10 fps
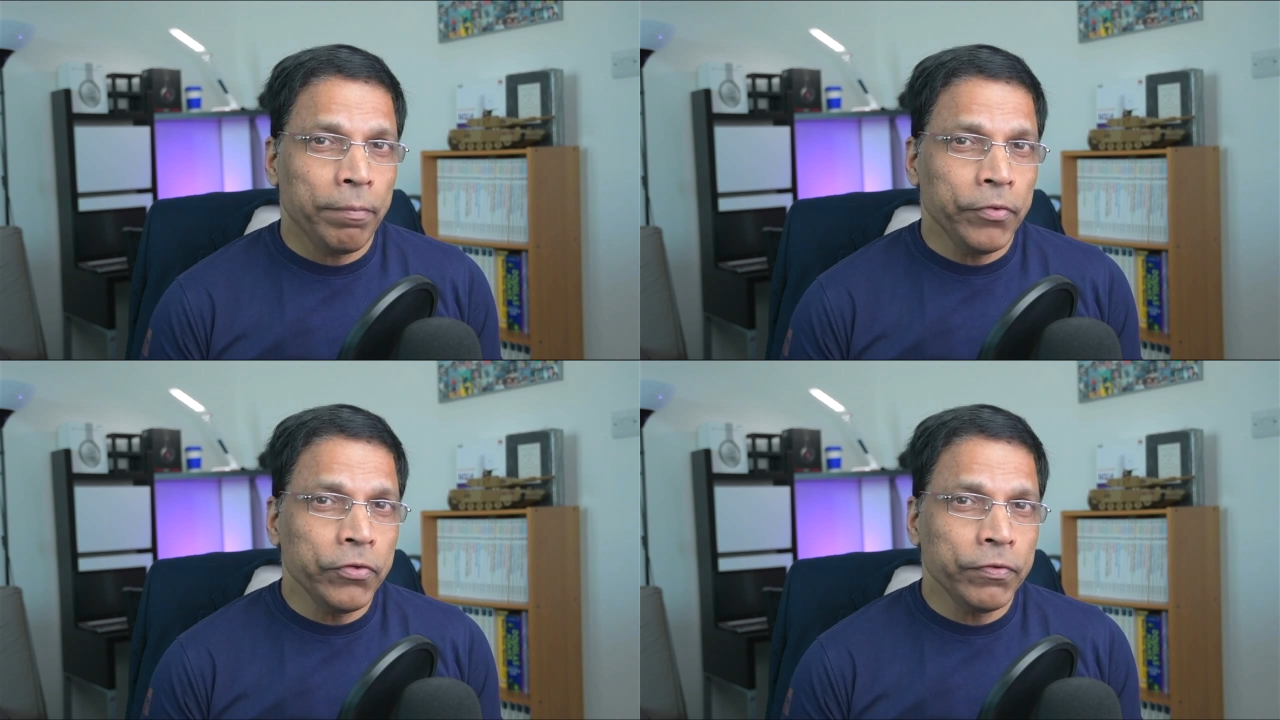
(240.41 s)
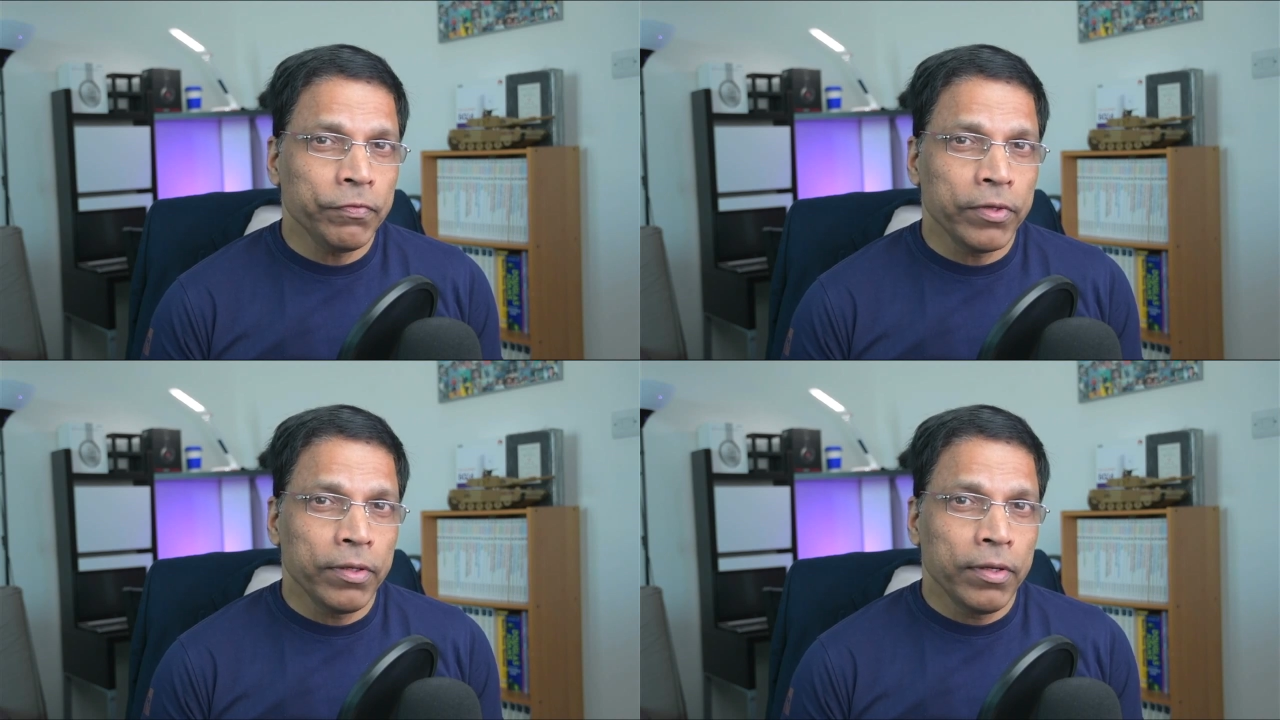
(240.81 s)
useful.
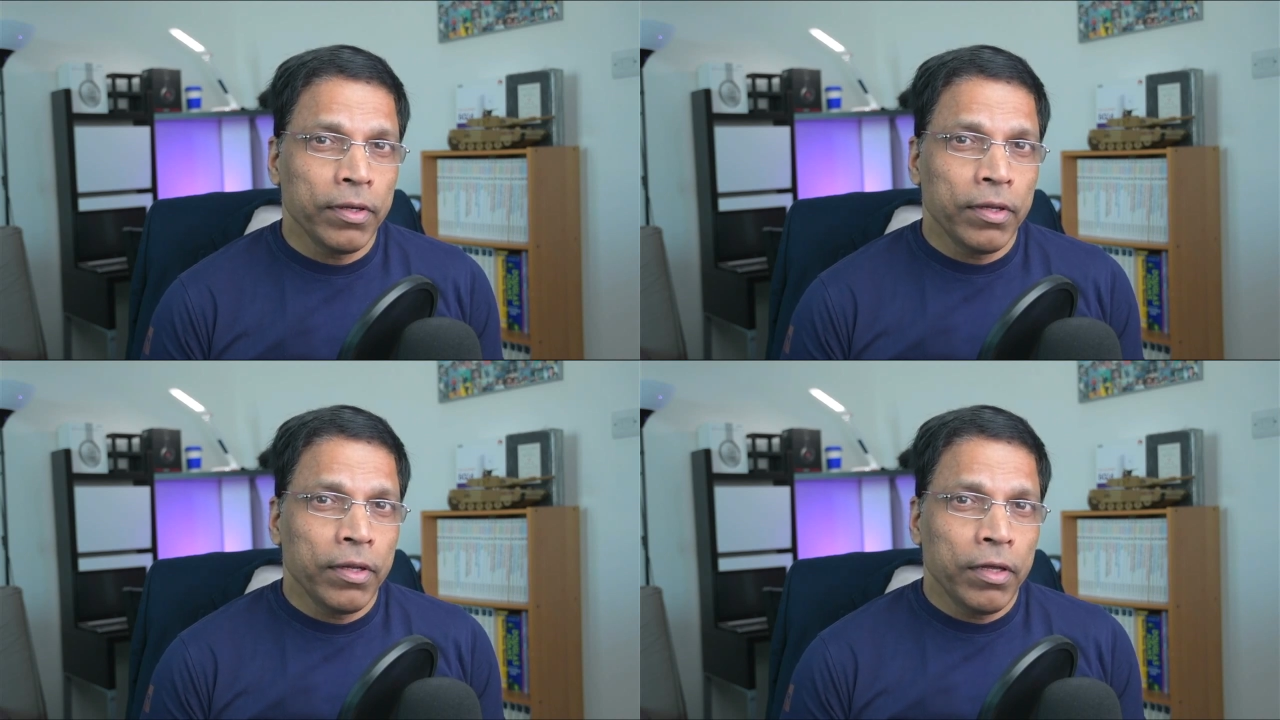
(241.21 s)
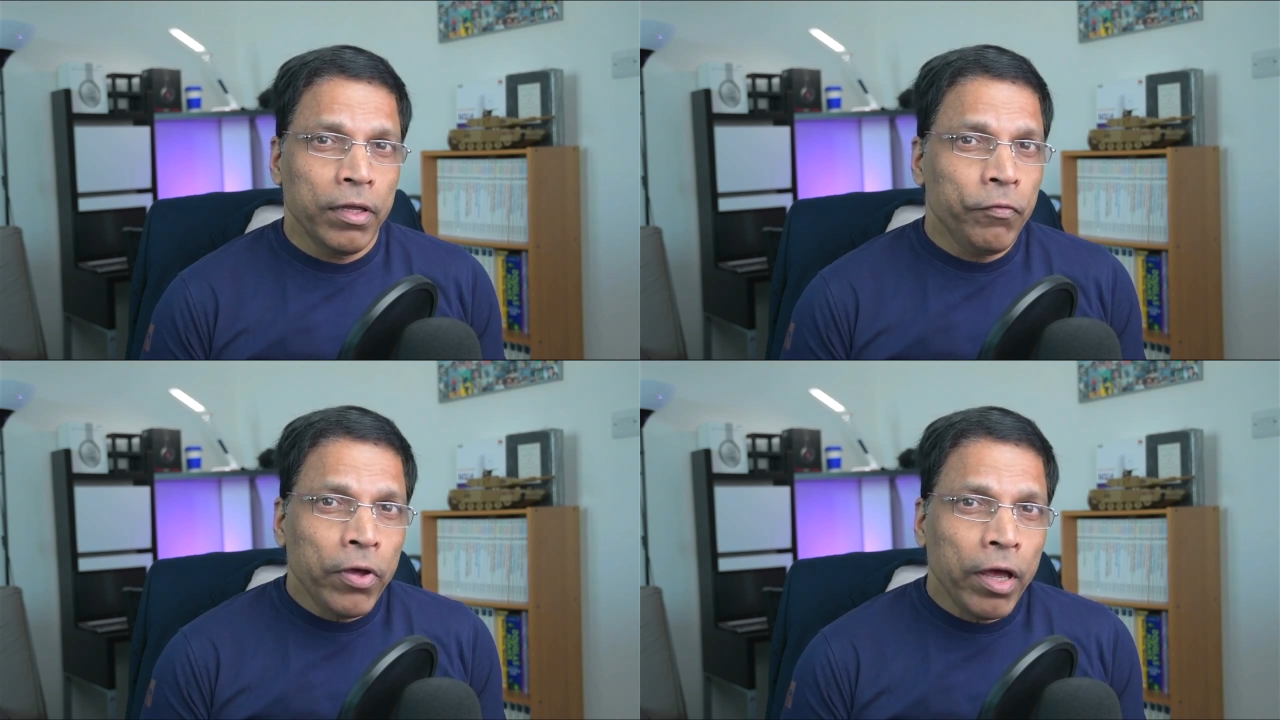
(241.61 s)
If
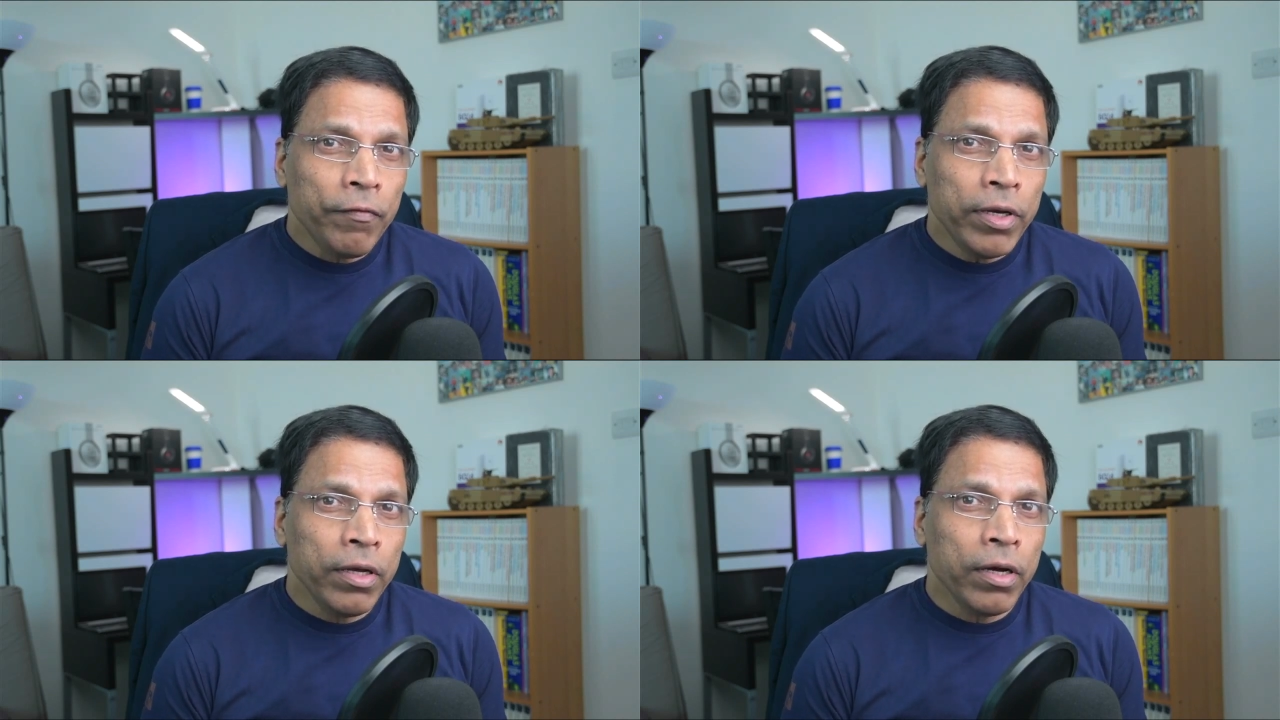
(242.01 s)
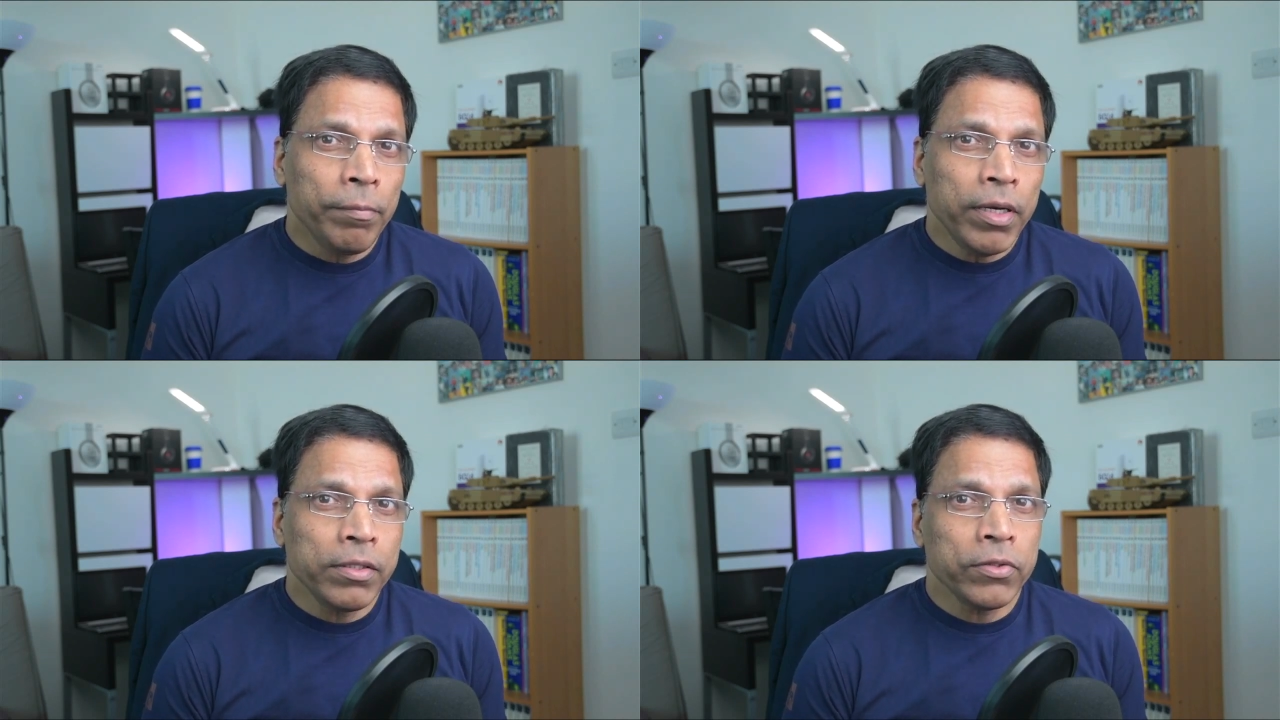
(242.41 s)
you have any
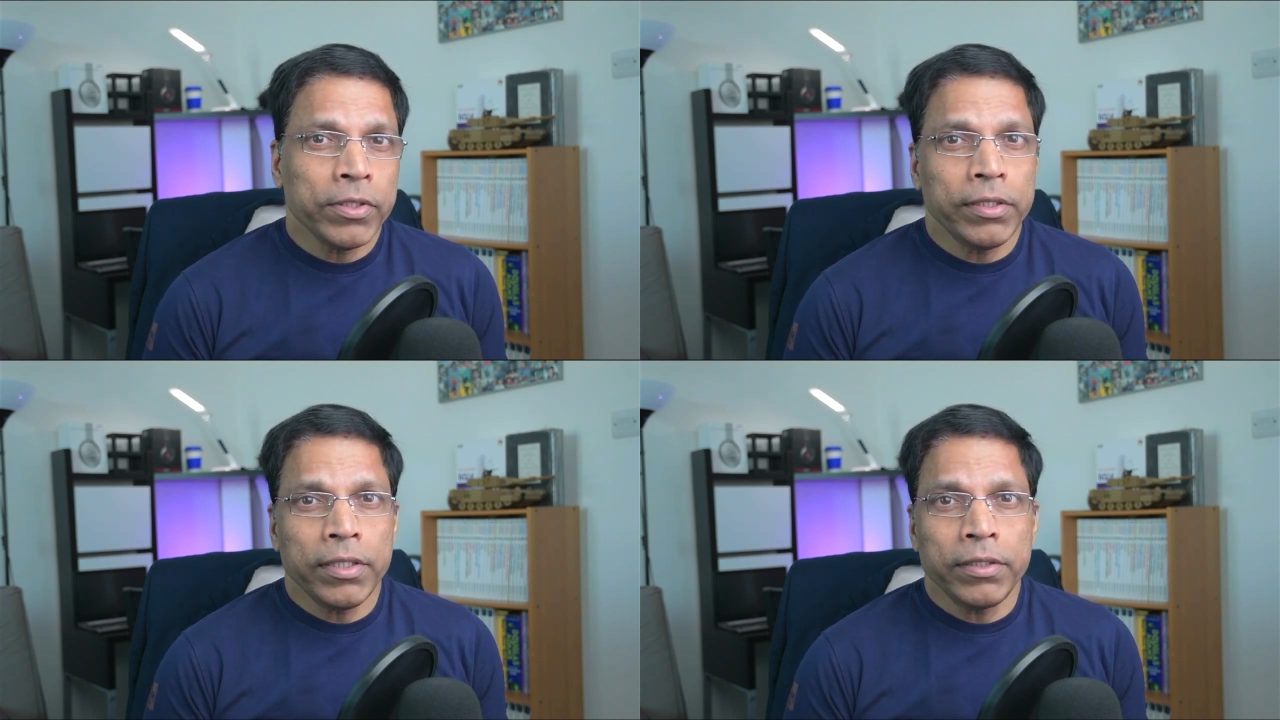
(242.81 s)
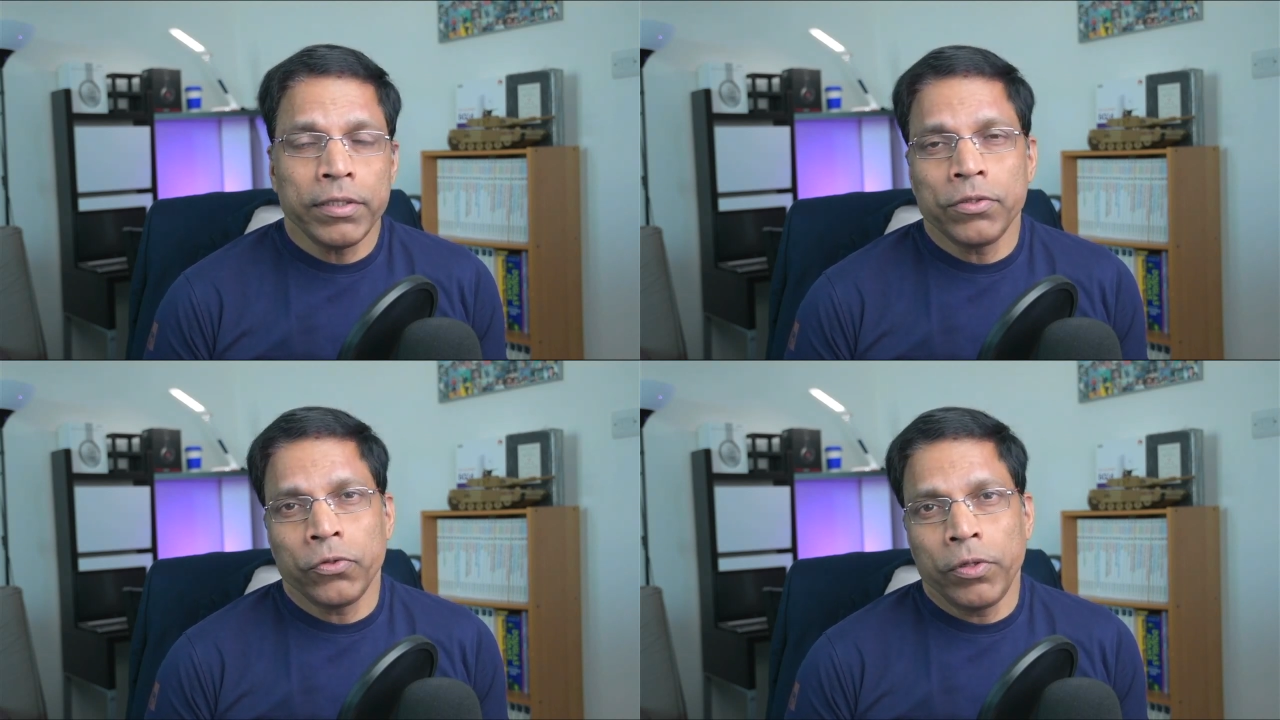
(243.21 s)
comments or suggestions
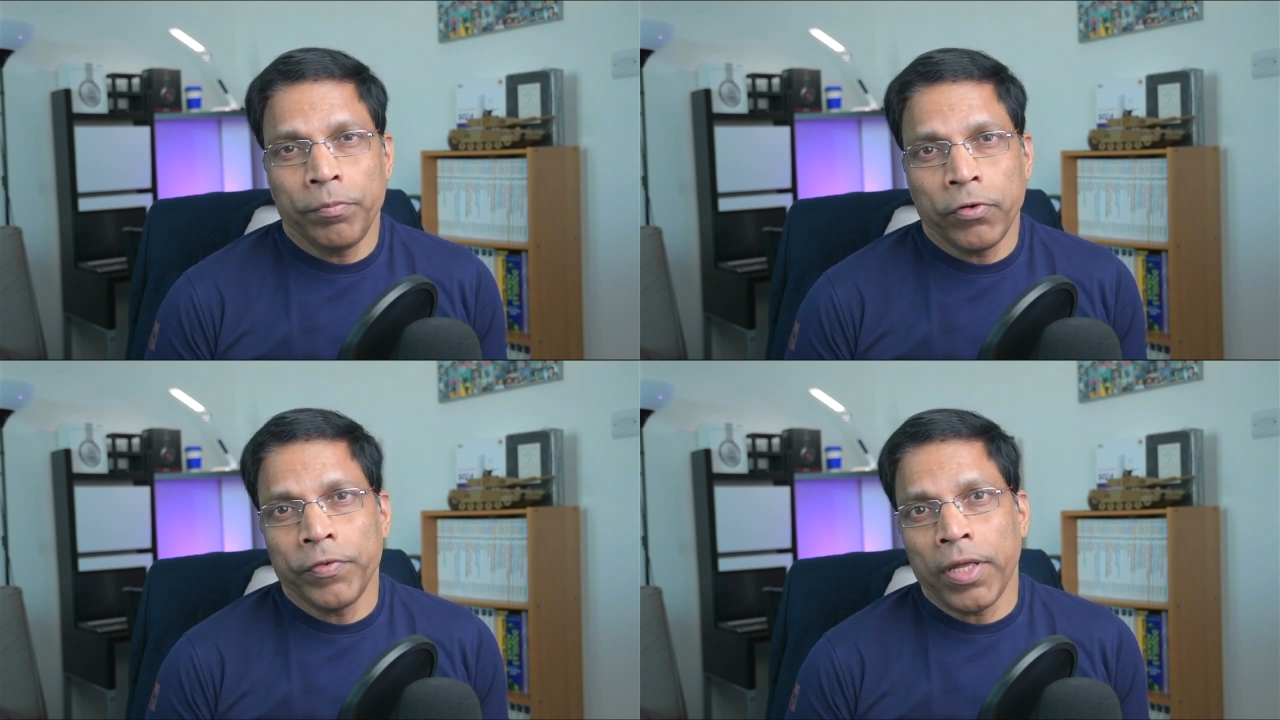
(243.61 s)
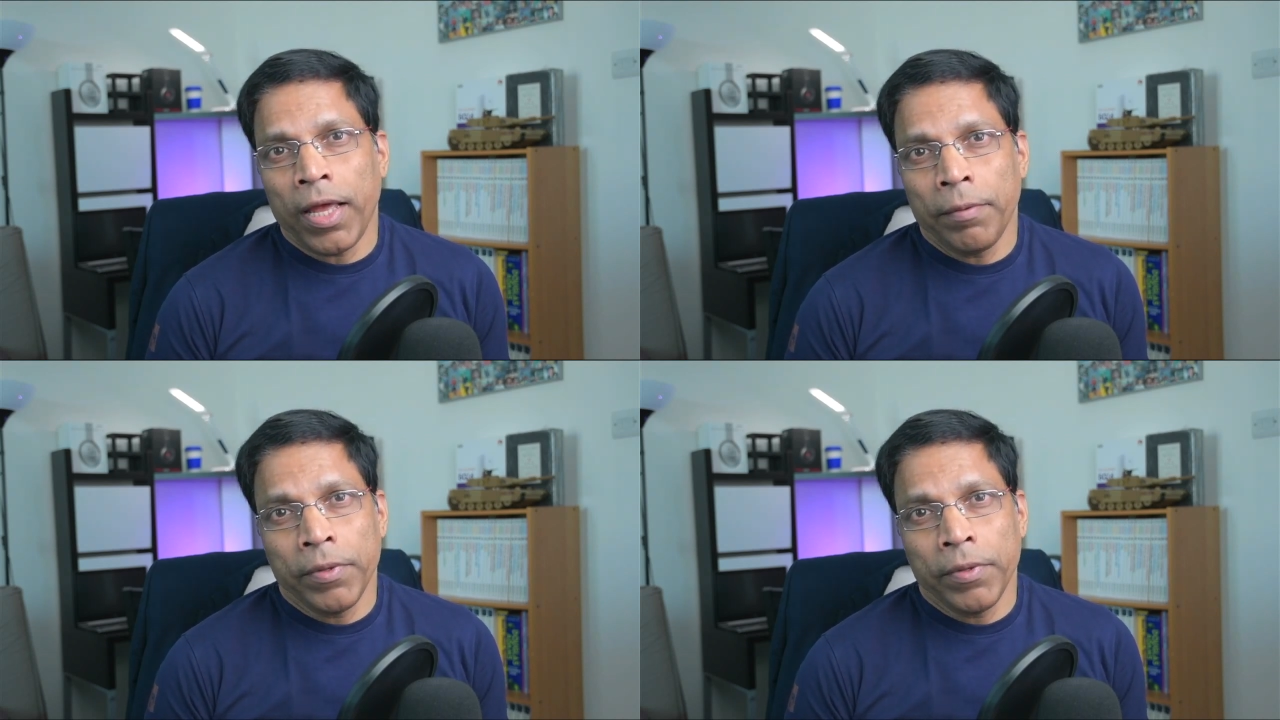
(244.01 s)
to improve the app,